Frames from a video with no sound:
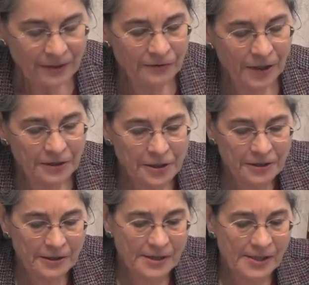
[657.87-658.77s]

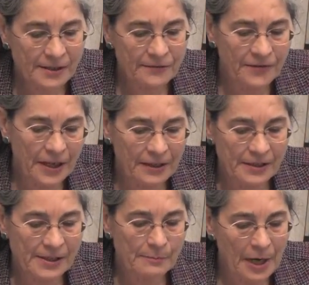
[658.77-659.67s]
Vultures,
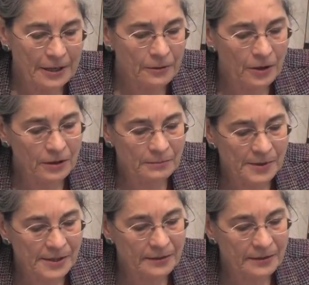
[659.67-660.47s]
fungus, microbes,